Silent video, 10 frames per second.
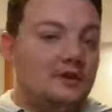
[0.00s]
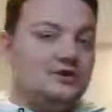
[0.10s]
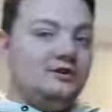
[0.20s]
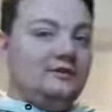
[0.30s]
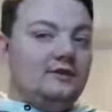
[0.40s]
As
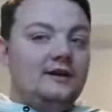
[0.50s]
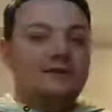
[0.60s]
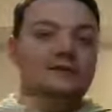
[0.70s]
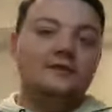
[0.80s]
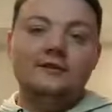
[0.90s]
you can see,
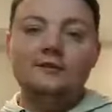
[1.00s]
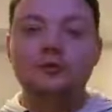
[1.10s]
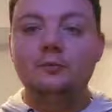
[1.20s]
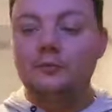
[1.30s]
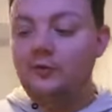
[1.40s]
this isn't
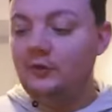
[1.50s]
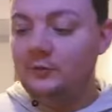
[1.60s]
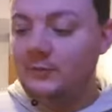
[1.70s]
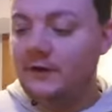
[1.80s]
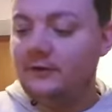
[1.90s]
normal. The
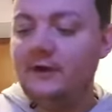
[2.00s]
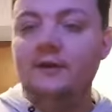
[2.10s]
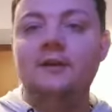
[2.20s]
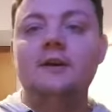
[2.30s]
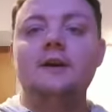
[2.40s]
normal background.